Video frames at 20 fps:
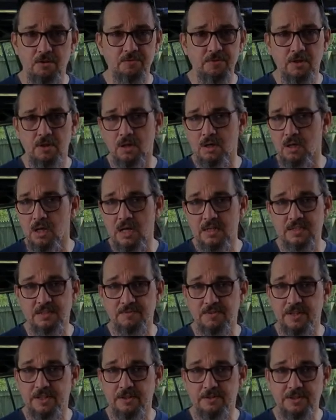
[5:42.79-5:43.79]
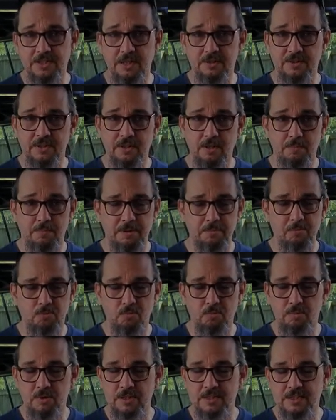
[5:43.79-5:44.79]
There are lots of videos out there of people
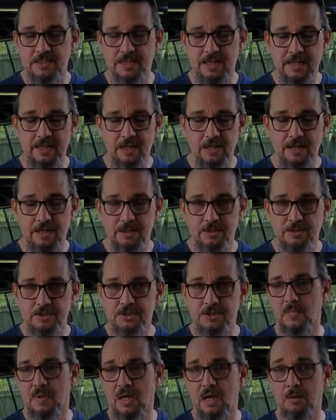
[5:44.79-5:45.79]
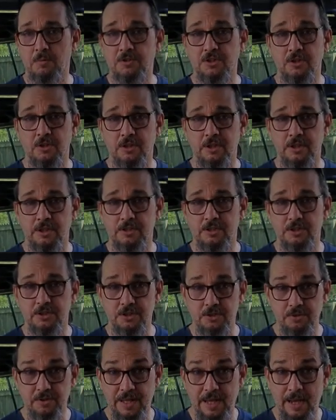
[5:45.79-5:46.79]
replacing headliners. I was looking to
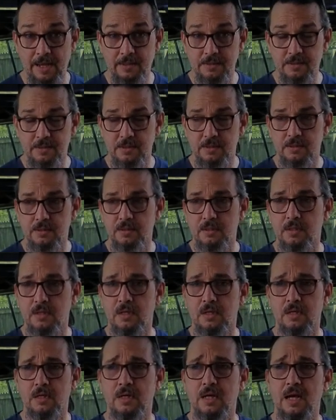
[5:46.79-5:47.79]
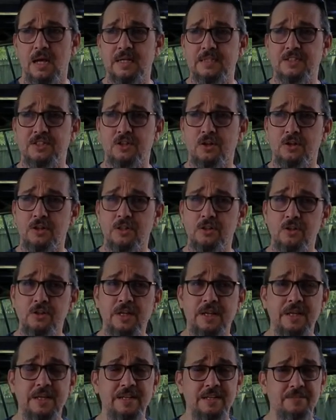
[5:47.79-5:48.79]
do that. I started
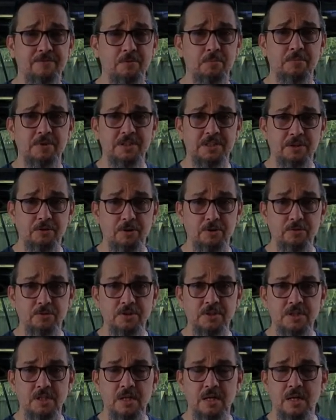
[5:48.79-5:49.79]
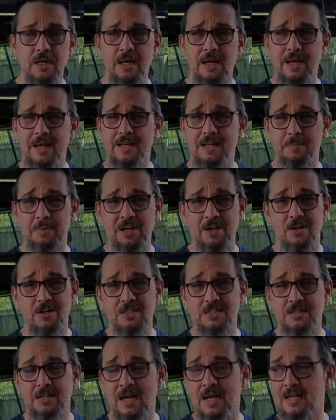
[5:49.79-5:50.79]
looking at different materials, and to be
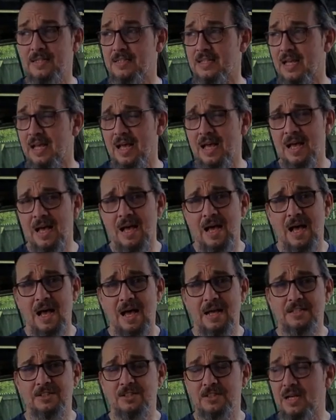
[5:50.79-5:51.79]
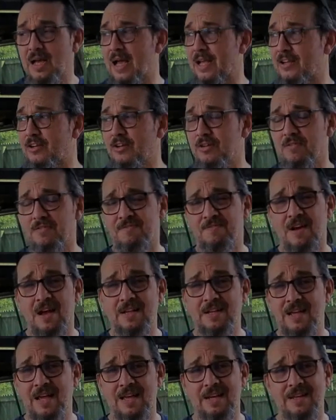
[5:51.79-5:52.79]
honest, guys, I couldn't find
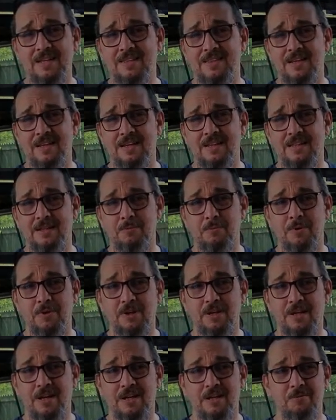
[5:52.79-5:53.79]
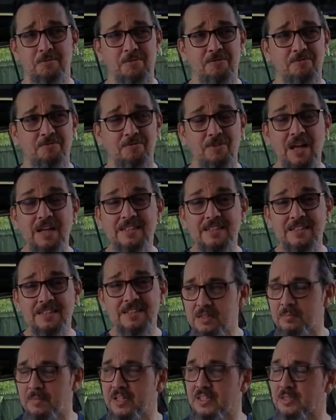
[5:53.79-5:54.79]
anything that really kind of reflected
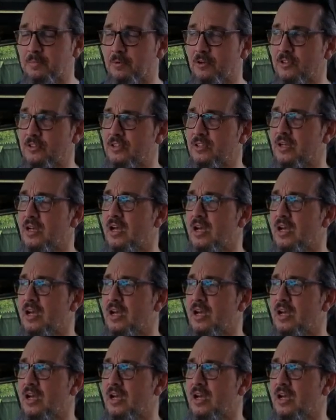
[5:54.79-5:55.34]
me as a person.